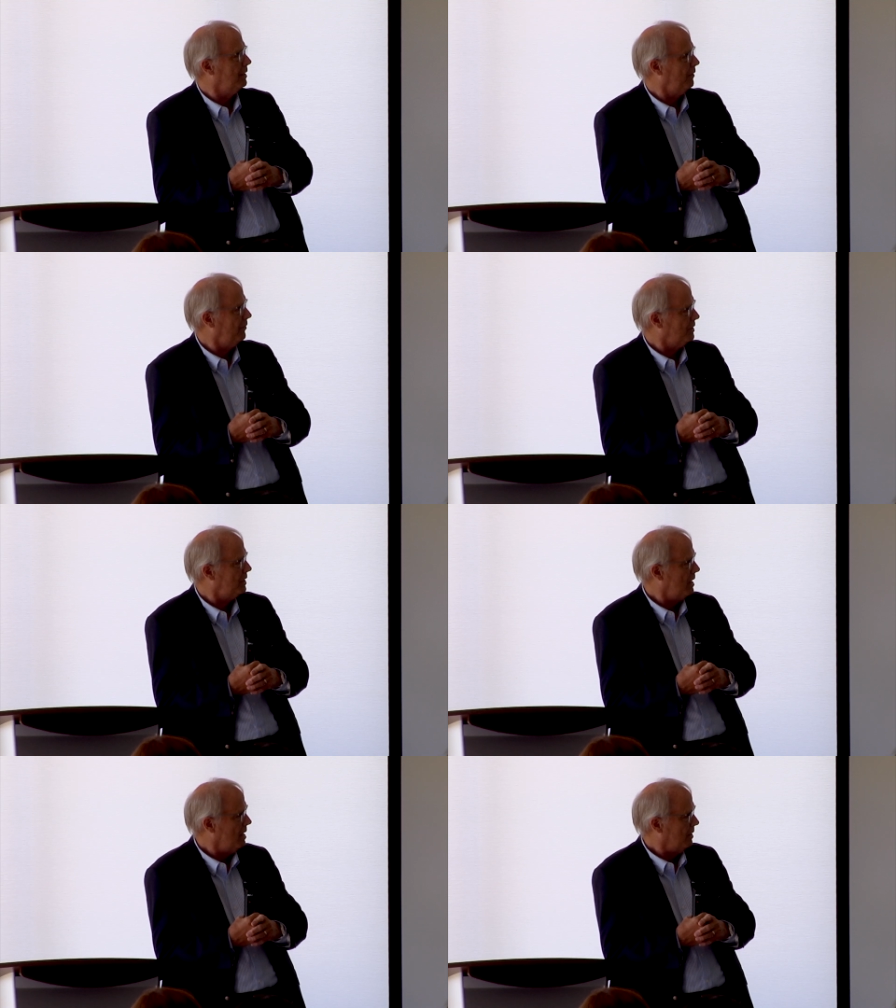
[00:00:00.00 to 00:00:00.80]
a difference.
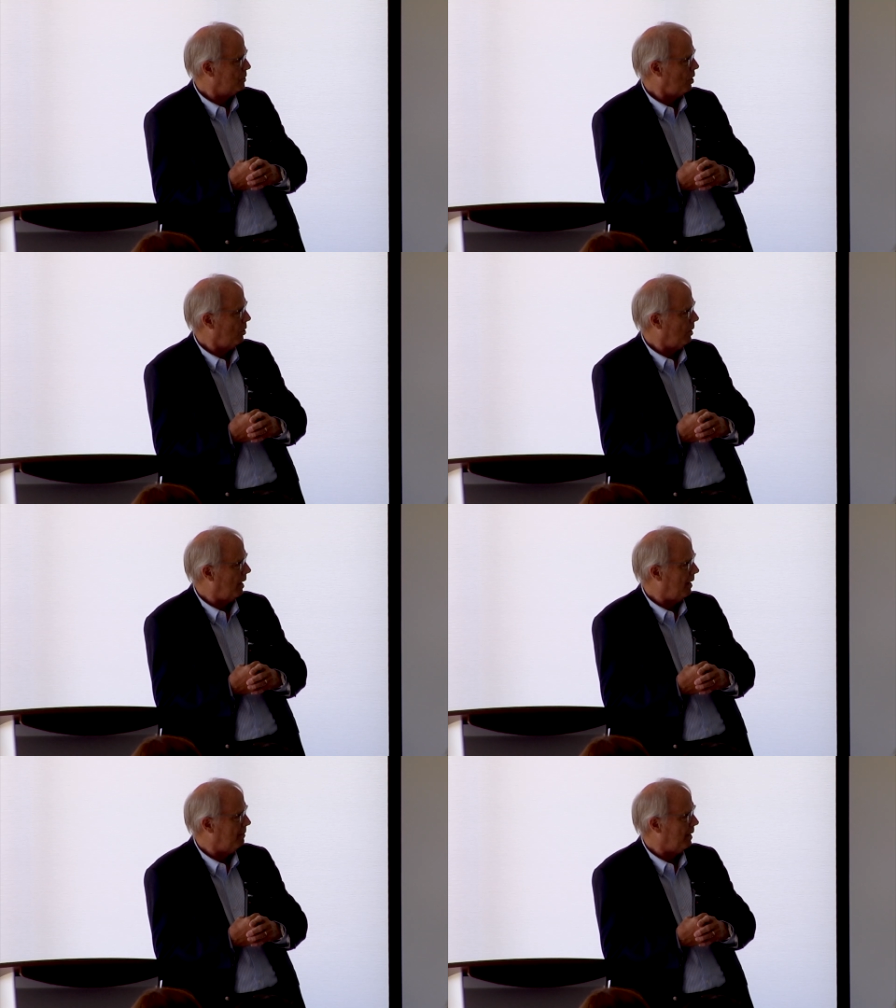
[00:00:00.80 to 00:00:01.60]
So
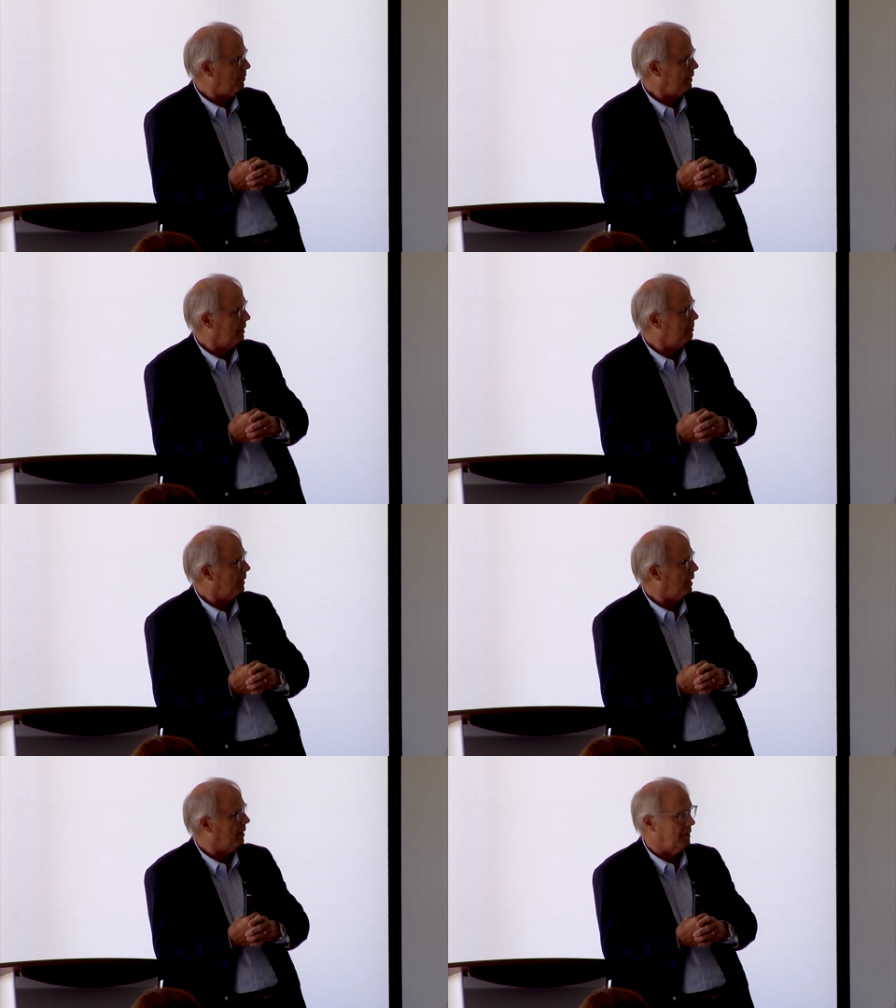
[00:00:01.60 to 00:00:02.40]
I really
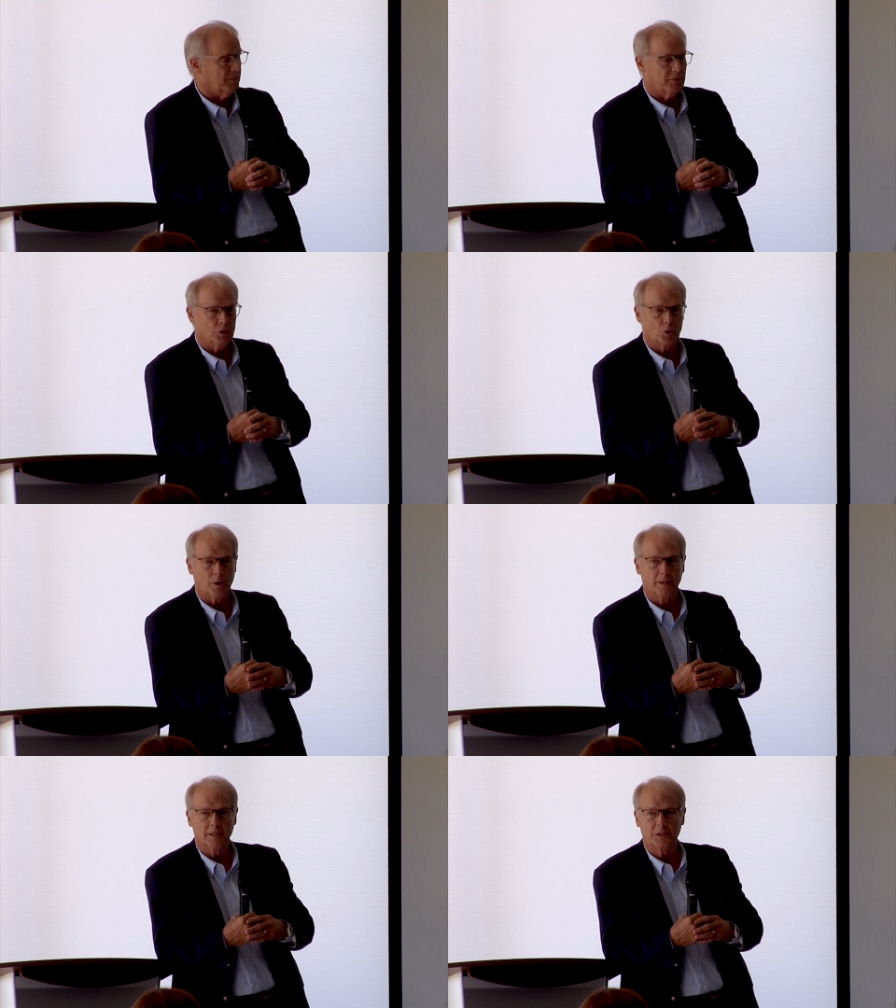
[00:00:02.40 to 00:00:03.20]
have
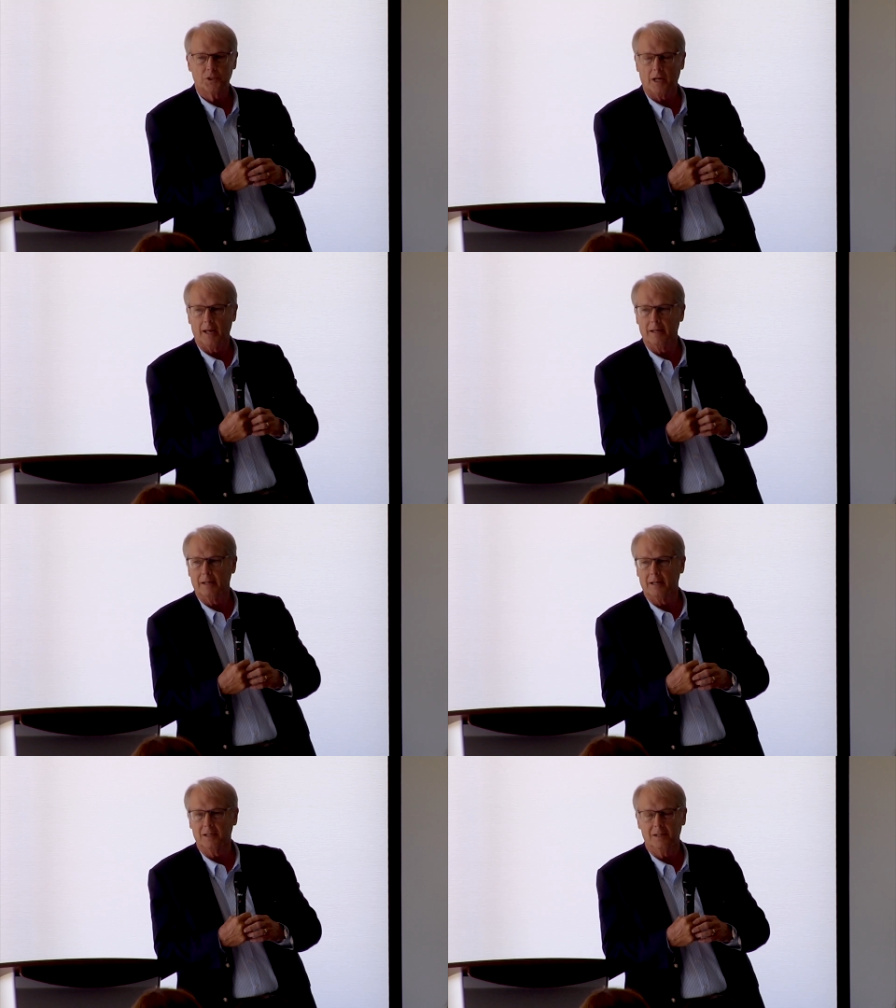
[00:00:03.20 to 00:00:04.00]
enjoyed this, and
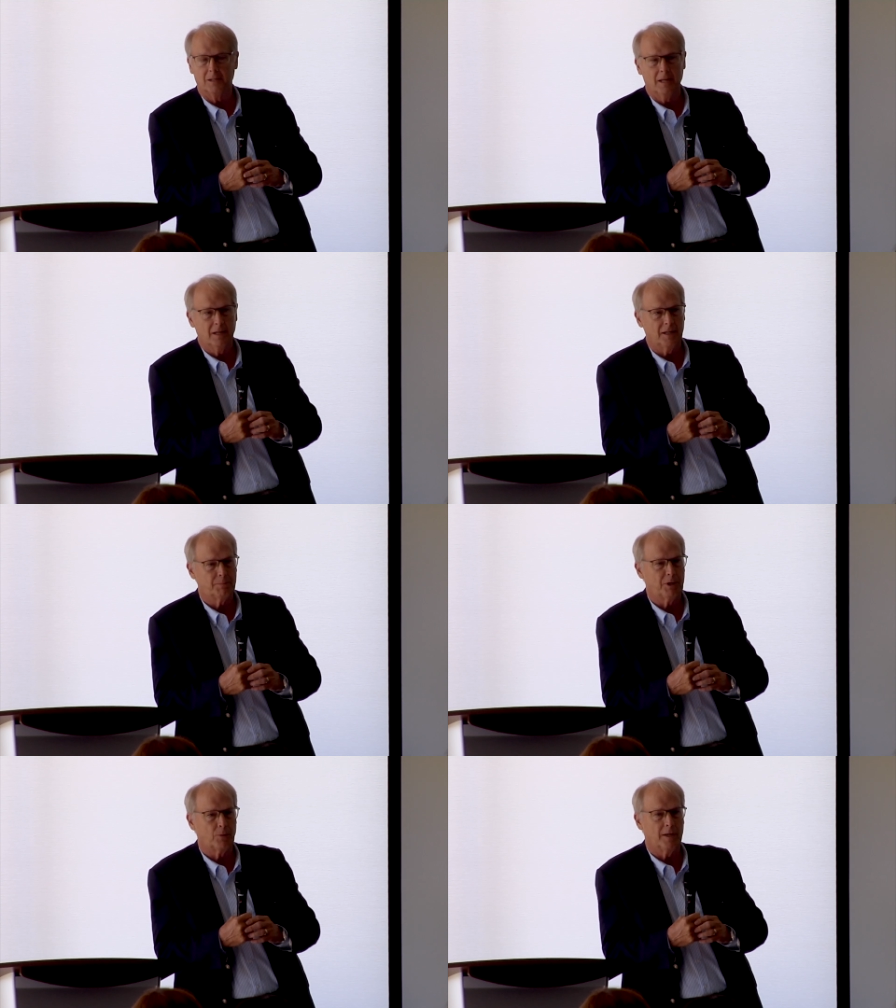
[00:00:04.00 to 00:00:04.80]
it's
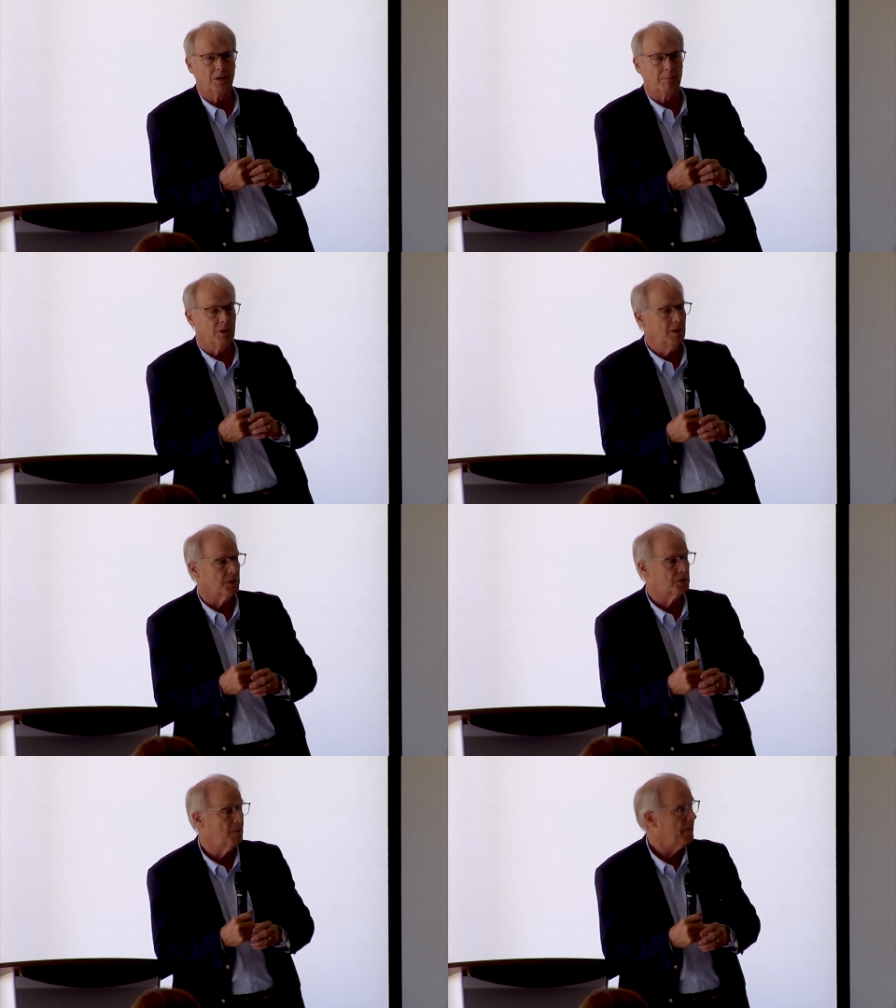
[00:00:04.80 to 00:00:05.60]
been a great couple of
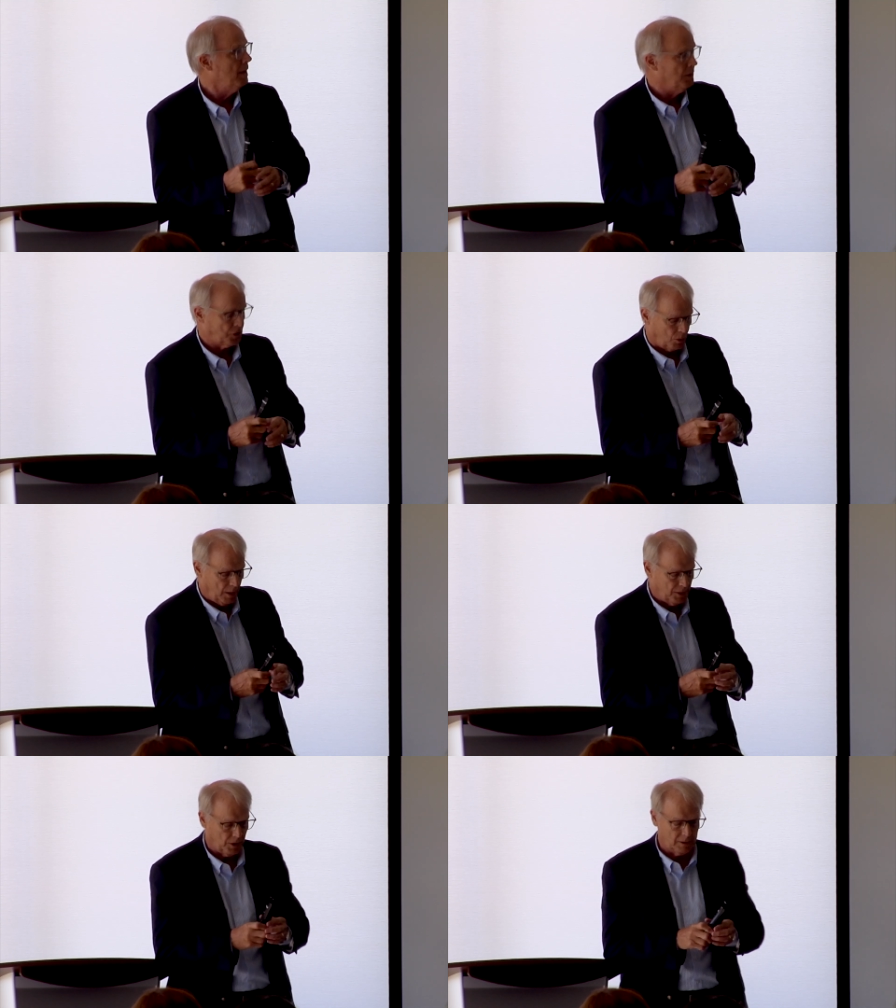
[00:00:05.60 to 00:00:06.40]
years. So
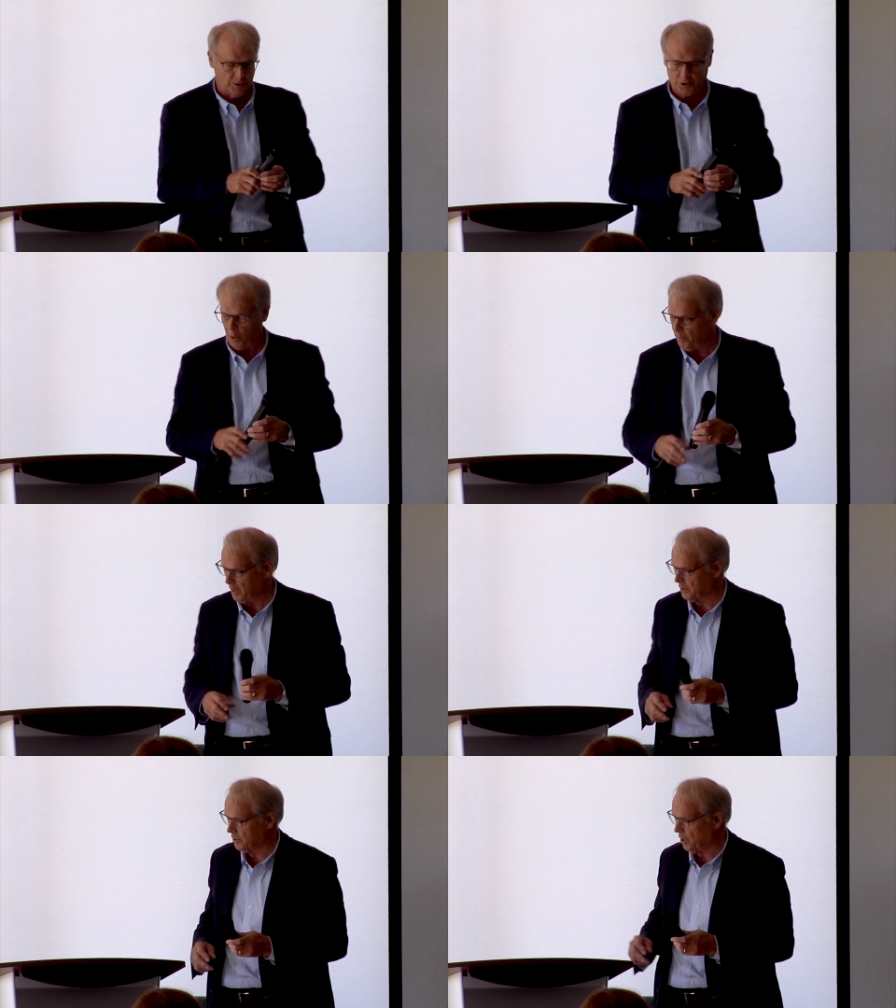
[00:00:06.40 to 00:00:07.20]
I want
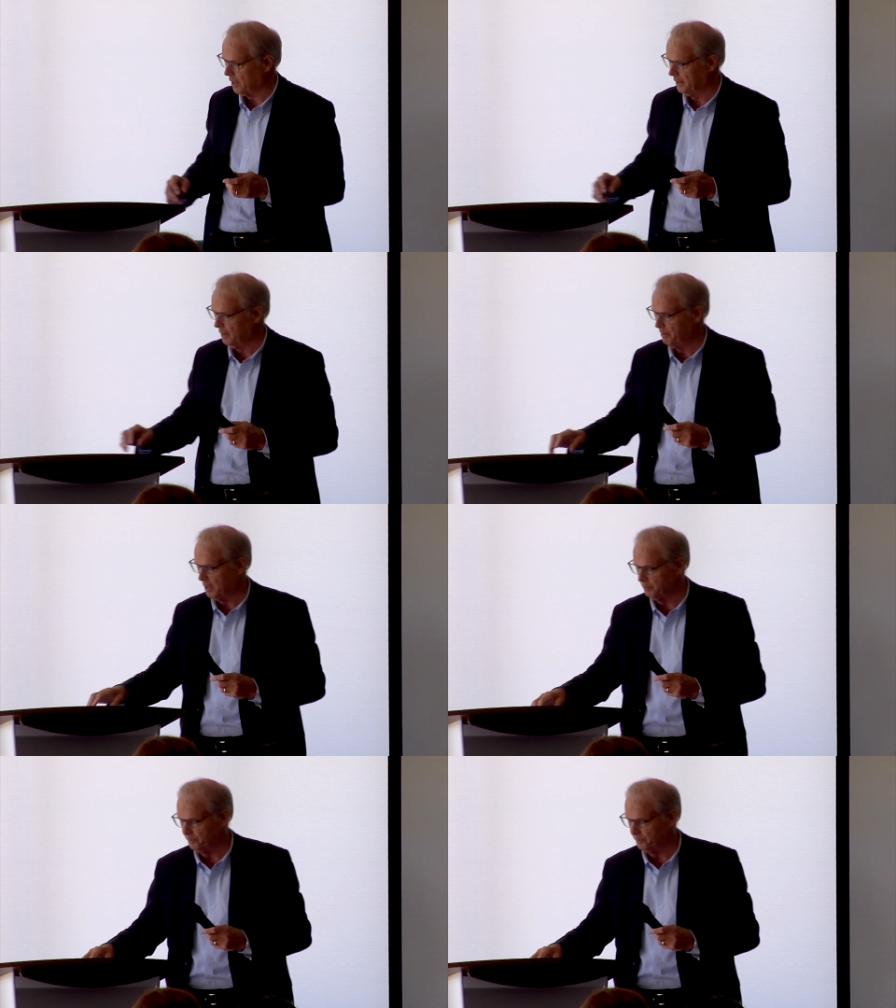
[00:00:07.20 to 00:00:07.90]
to talk a little bit